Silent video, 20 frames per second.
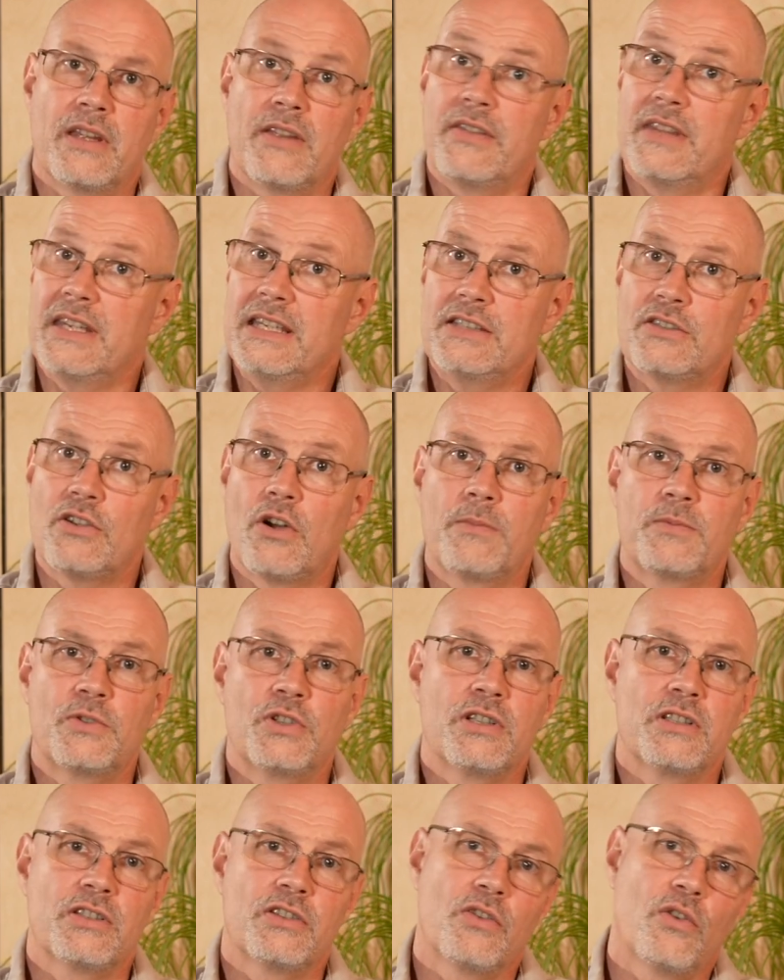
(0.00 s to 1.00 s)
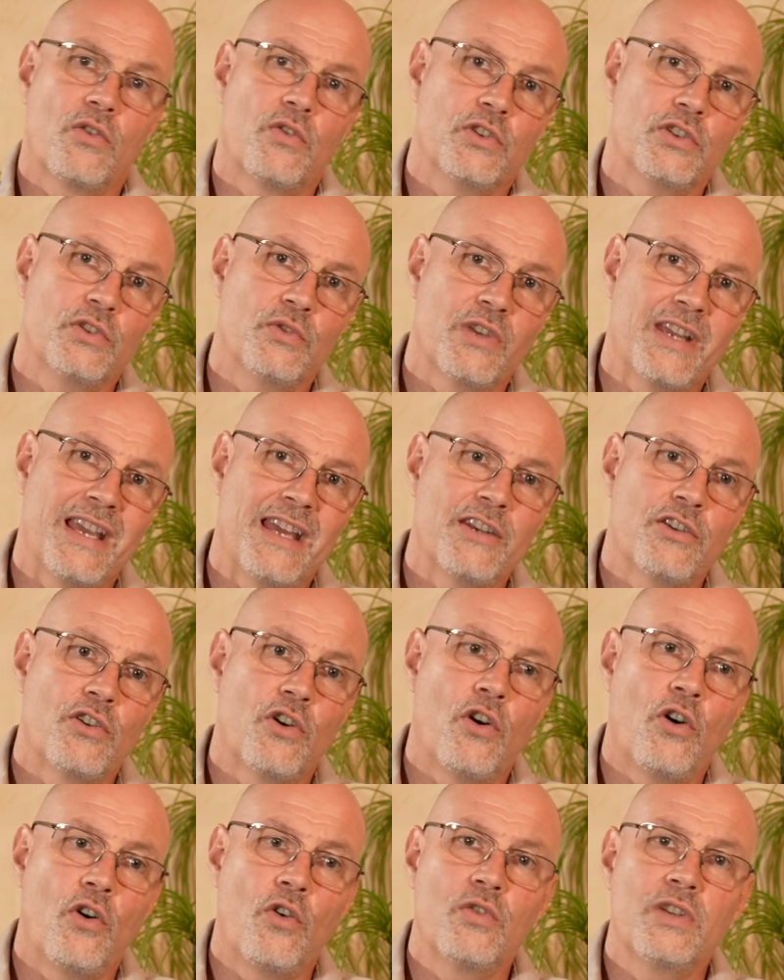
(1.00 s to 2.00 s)
These options though you can
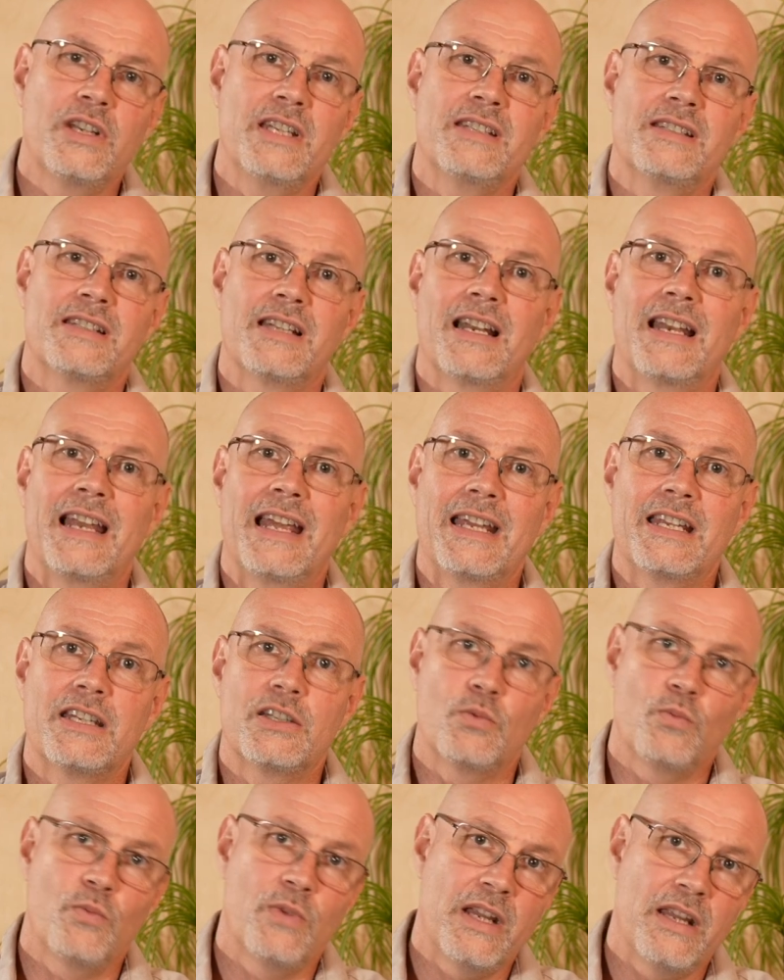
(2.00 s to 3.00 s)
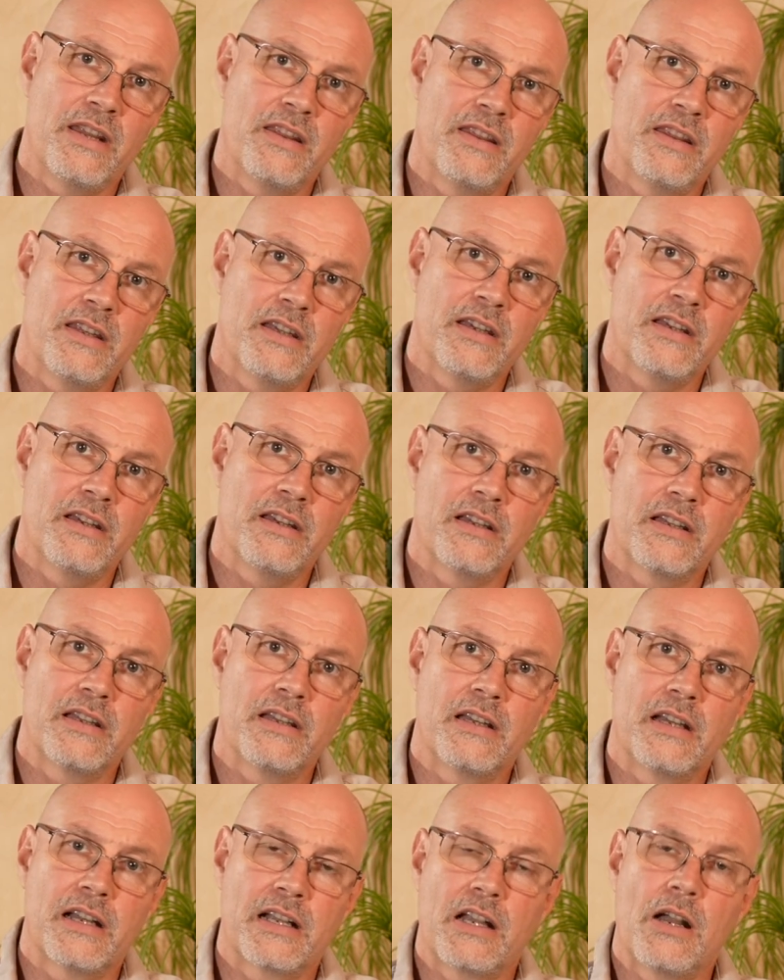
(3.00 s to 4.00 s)
only select with the uh,
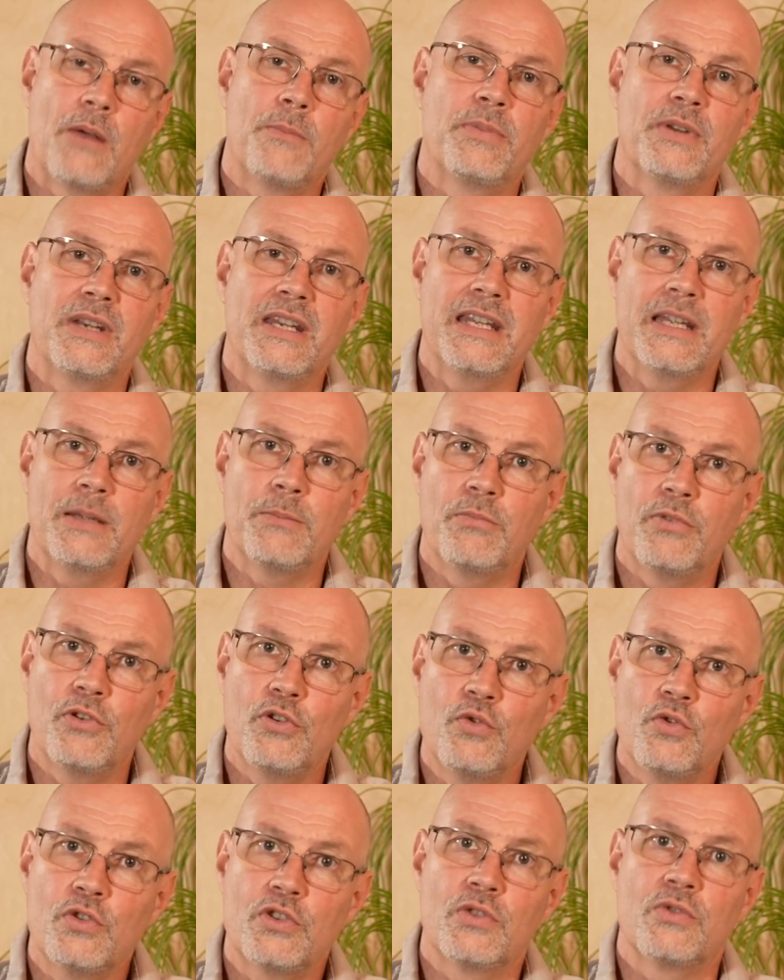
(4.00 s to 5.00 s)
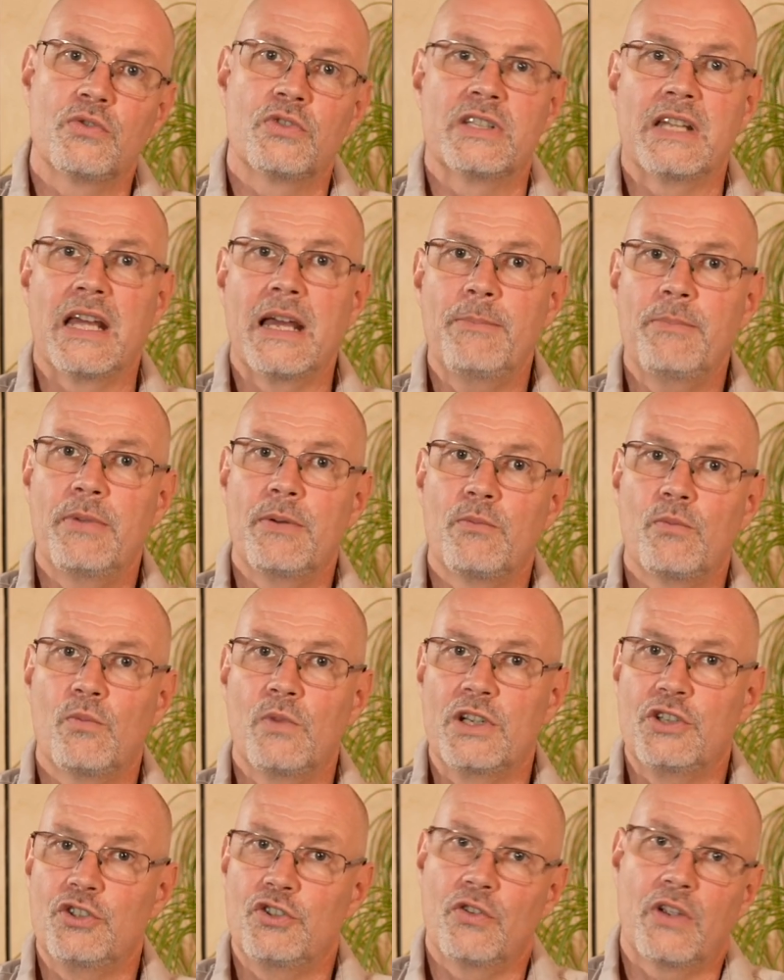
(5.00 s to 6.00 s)
accompanying Bluetooth app
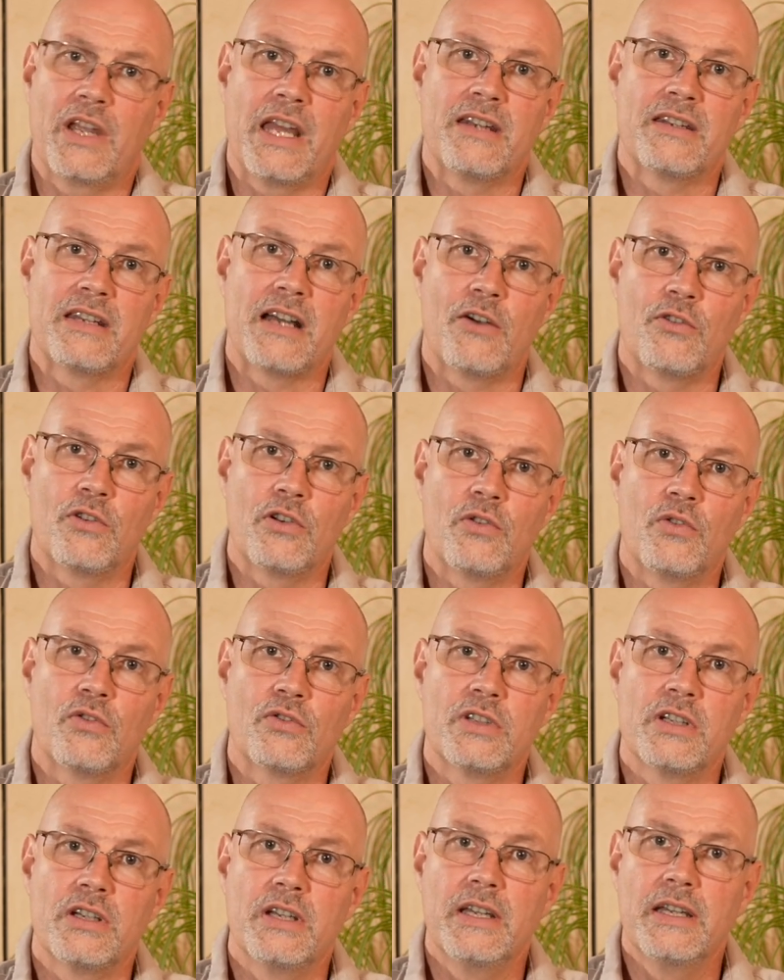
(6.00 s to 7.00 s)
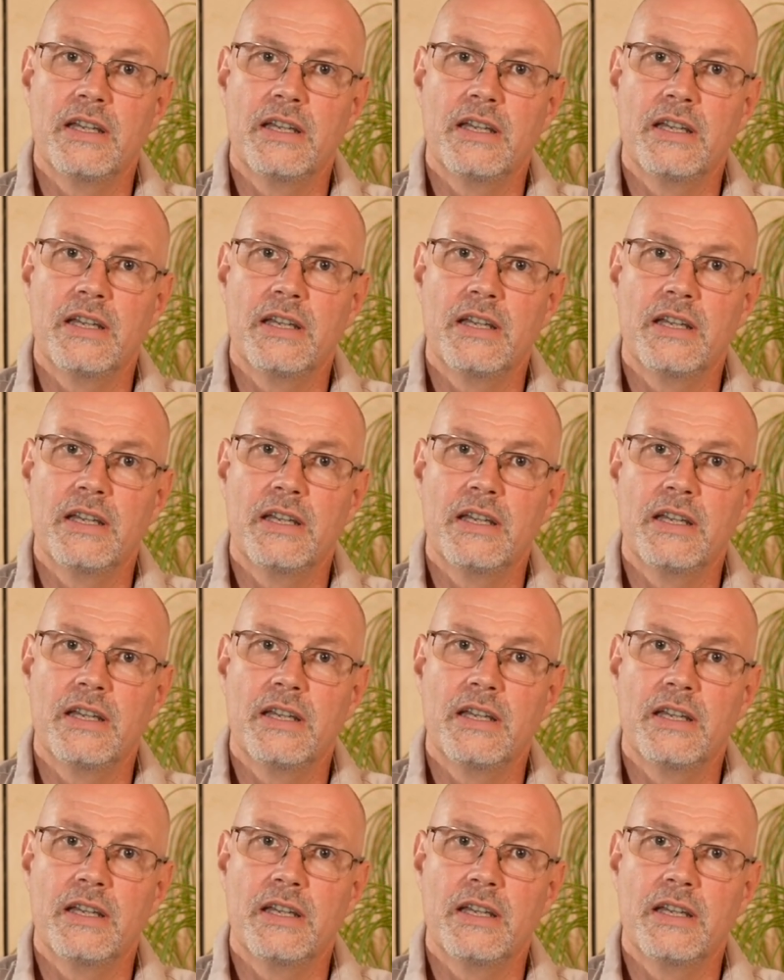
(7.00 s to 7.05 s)
which you can download.